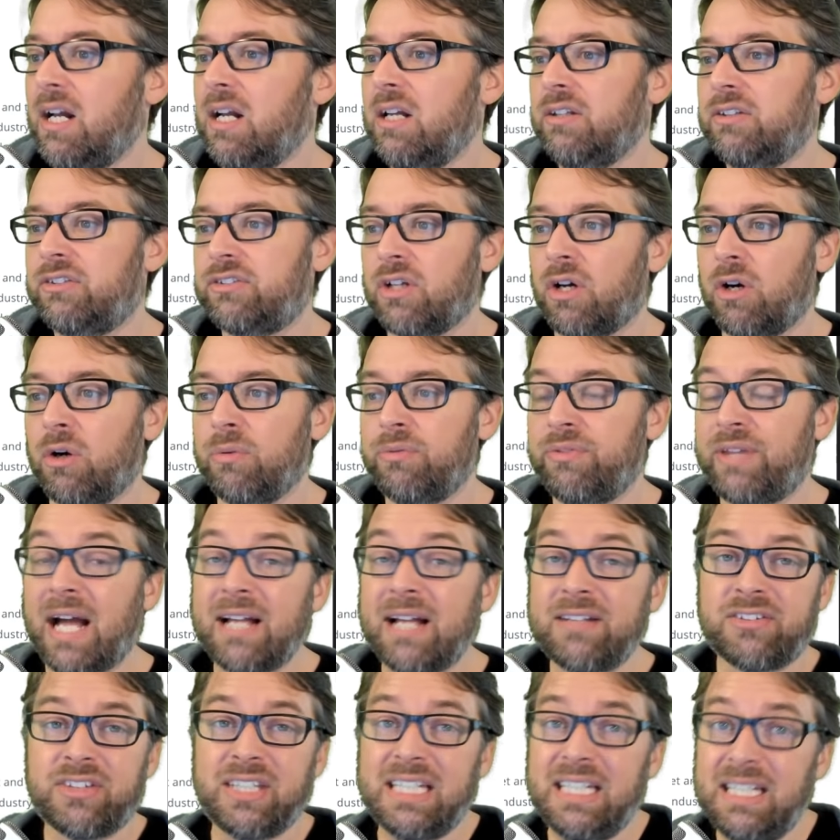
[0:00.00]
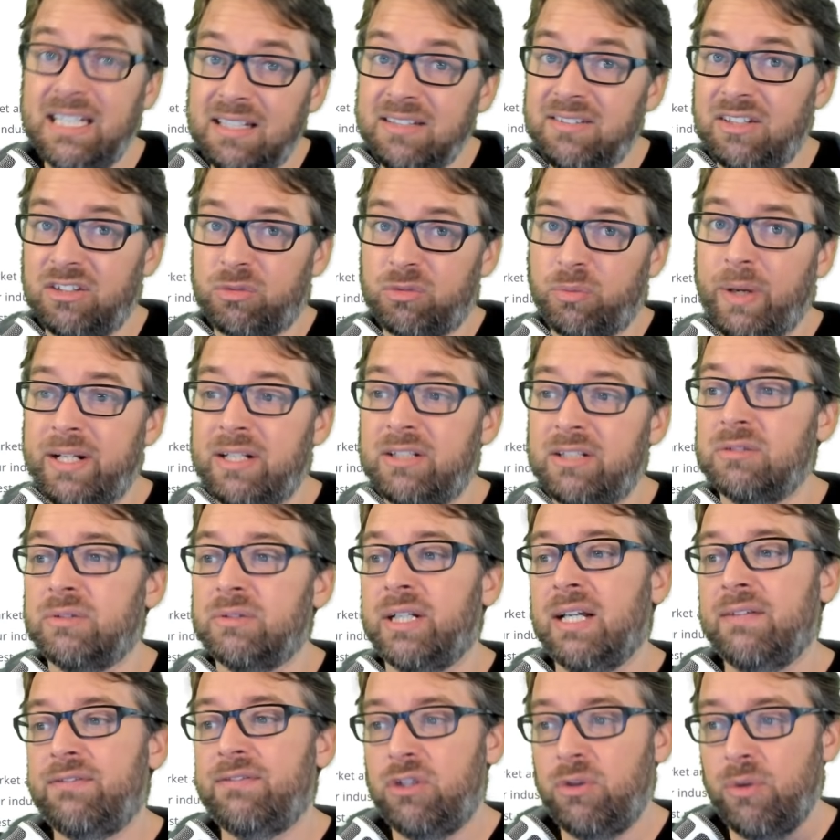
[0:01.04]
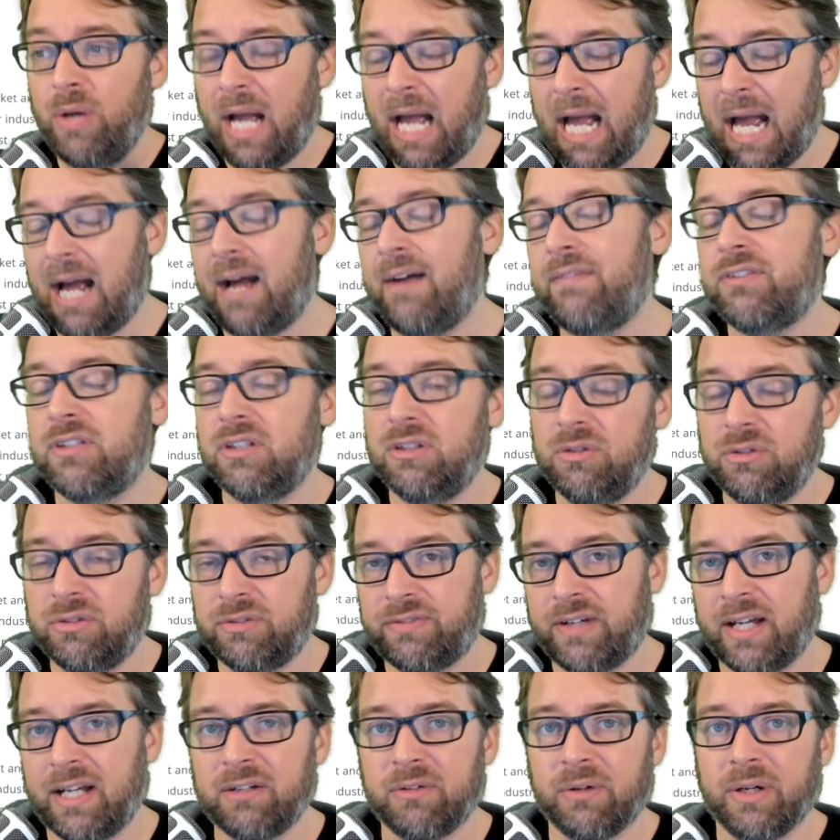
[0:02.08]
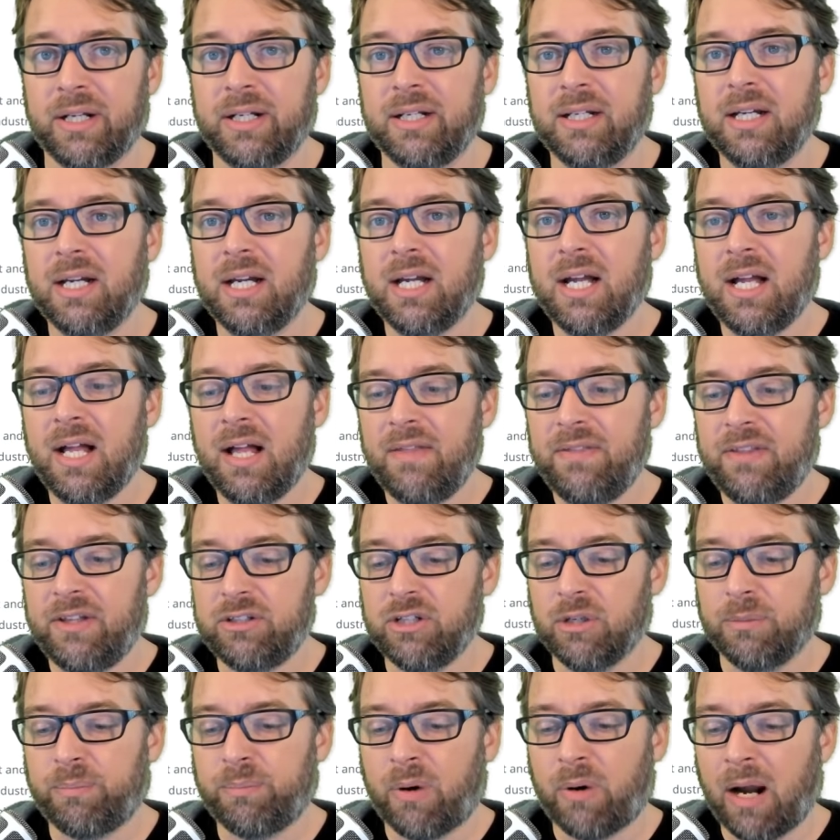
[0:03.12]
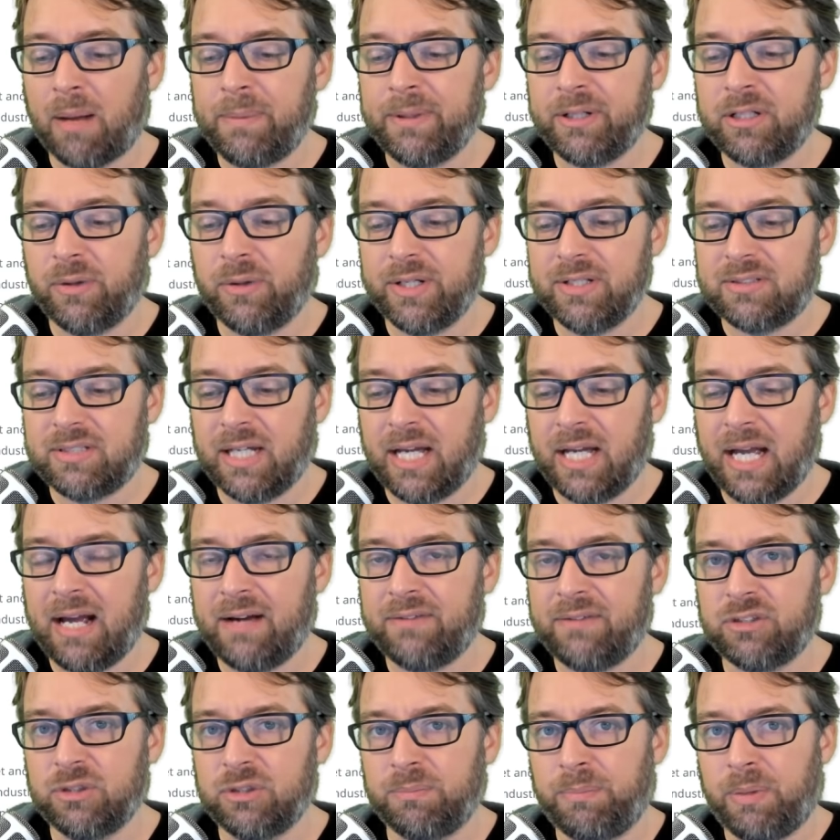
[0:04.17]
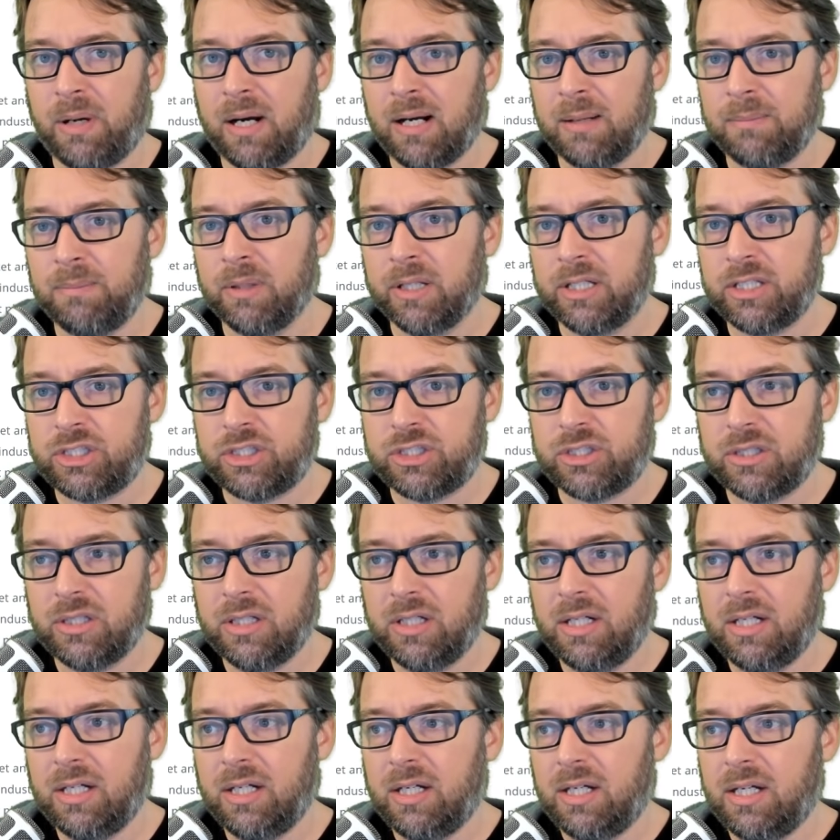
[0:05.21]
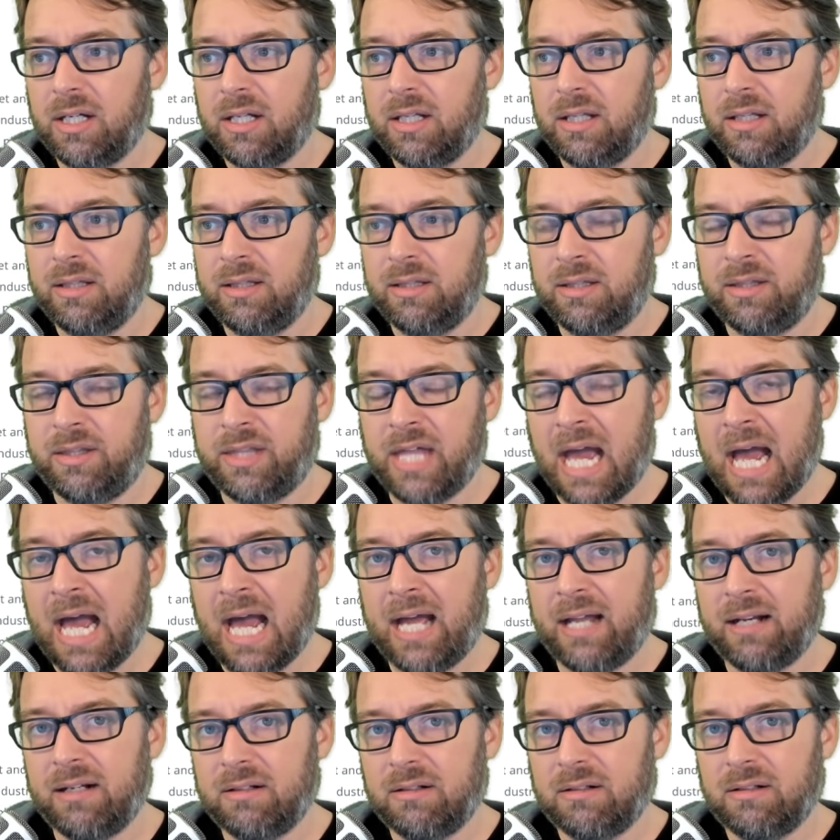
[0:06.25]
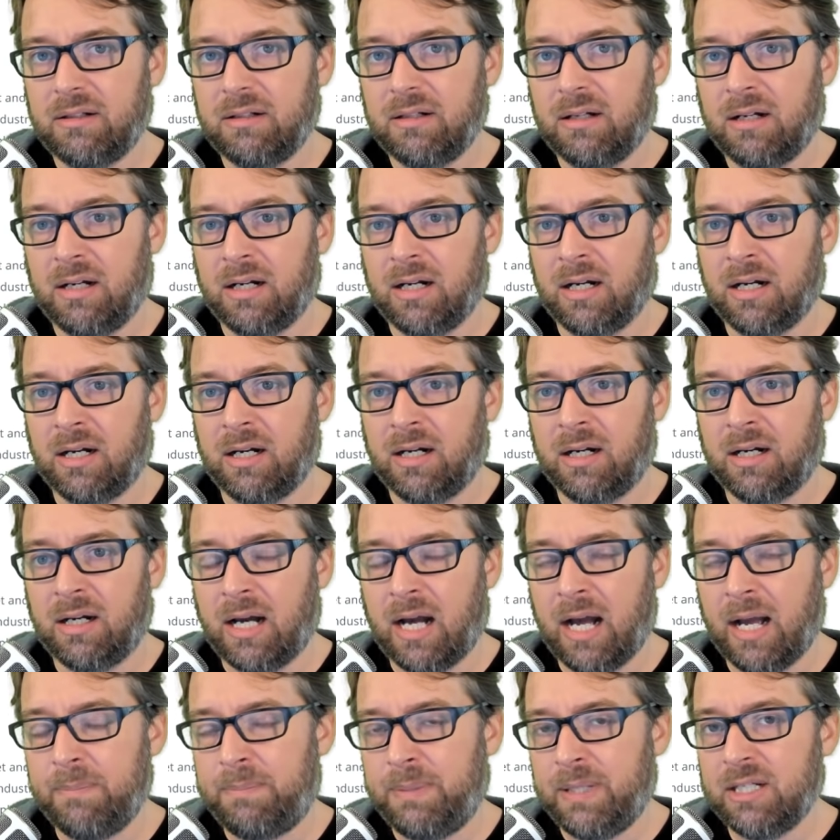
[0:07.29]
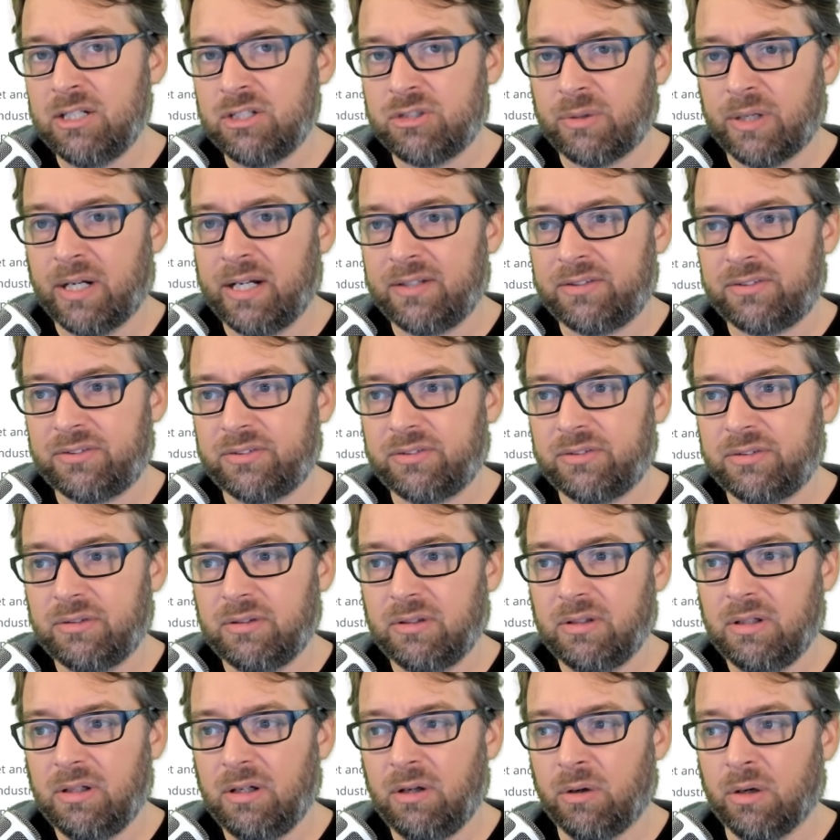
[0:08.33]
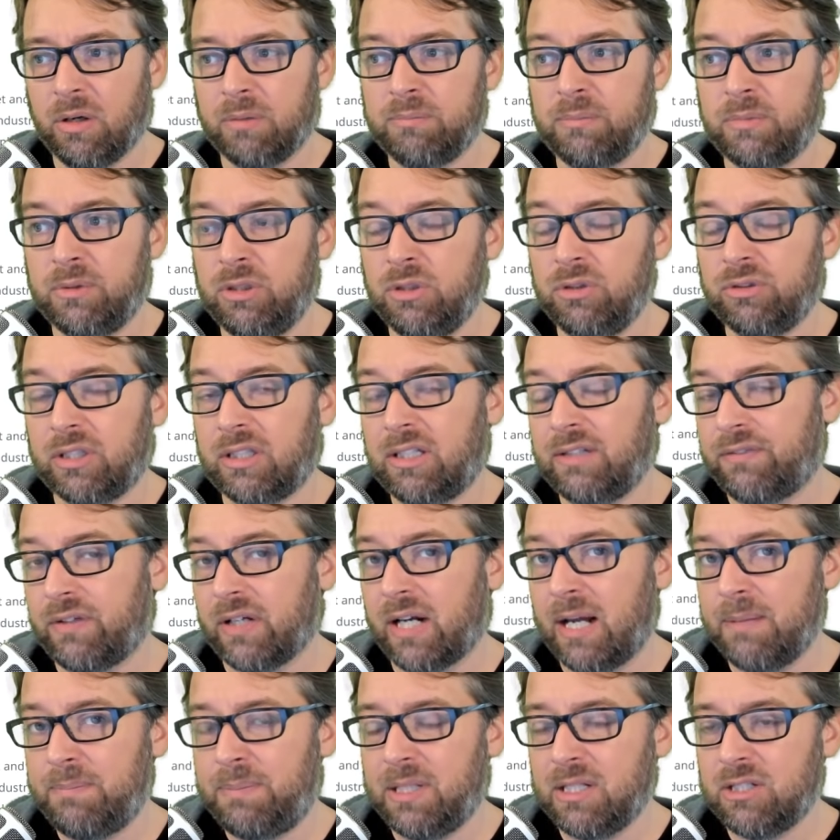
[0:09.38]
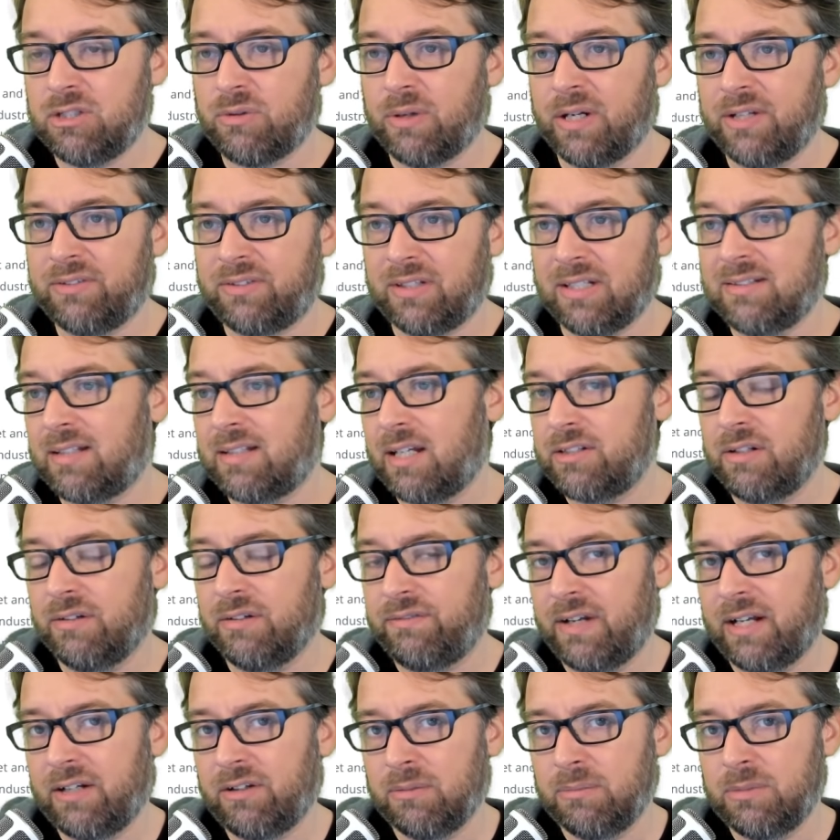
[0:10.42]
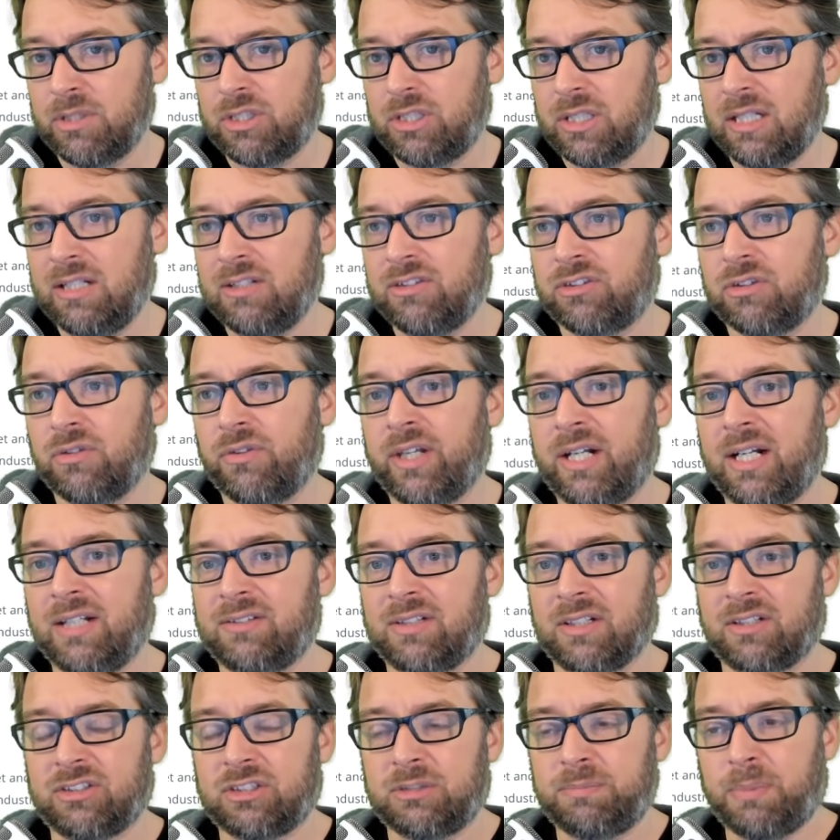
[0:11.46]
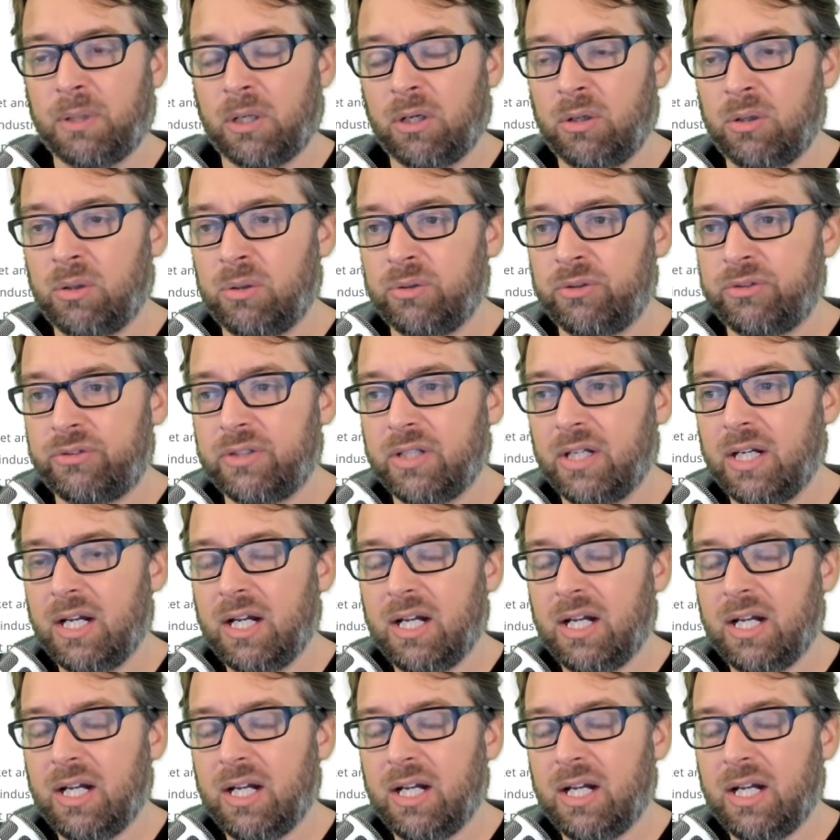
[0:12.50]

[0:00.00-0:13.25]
So that's the easiest way to do it. If you have to use Vagrant, then you're probably going to have to publish that IP address or use a different IP address inside your Vagrant machine so that it's exposed.